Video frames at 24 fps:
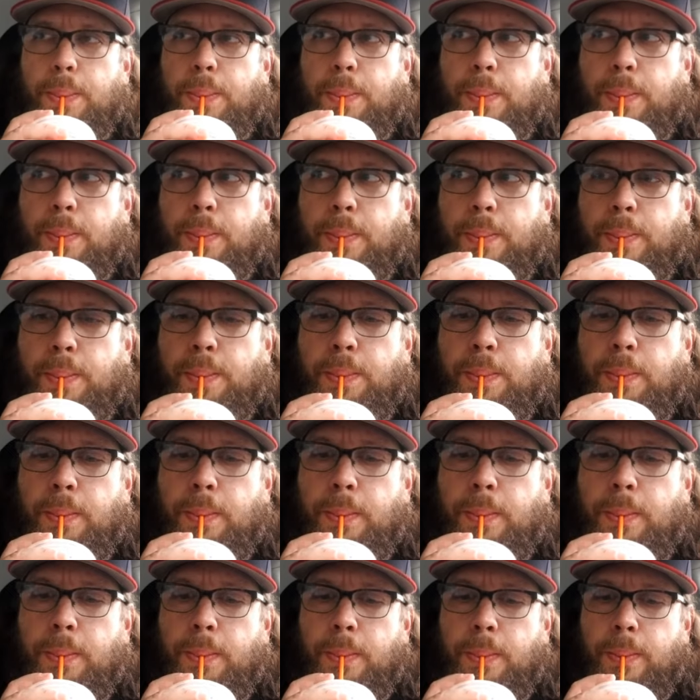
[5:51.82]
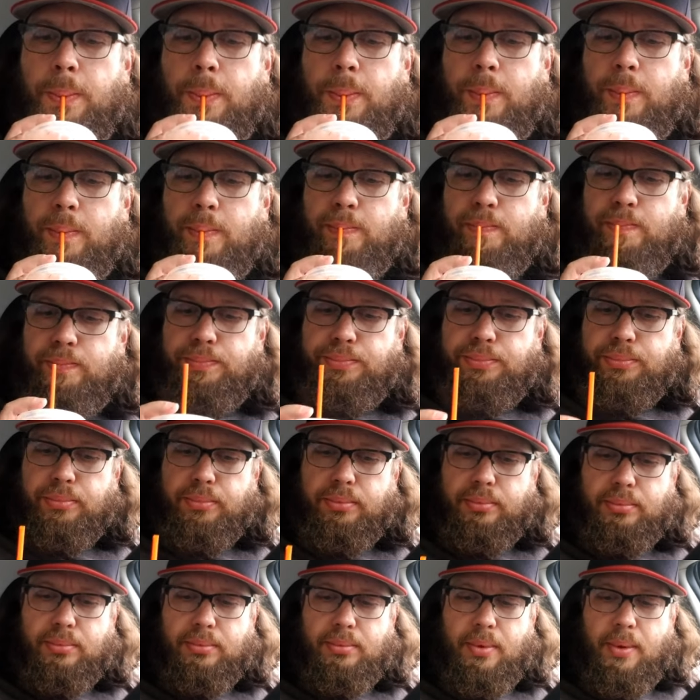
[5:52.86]

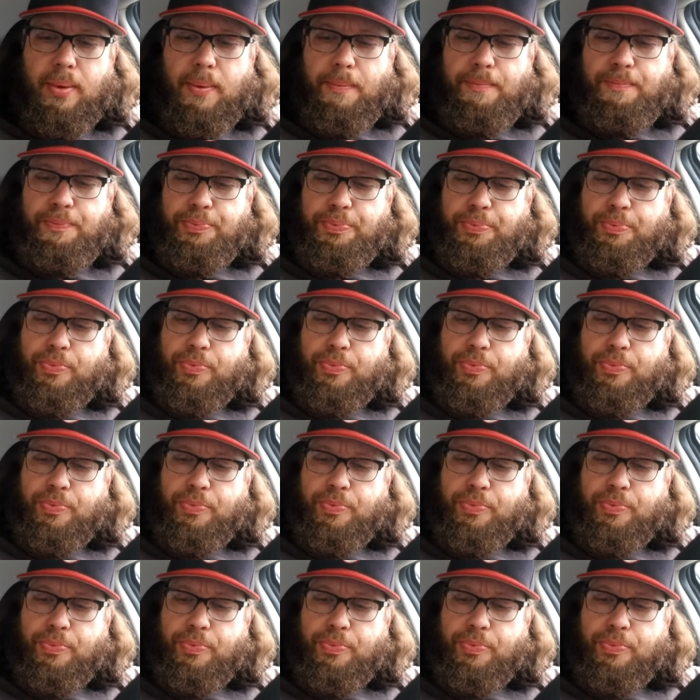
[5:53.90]
Nobody speaks.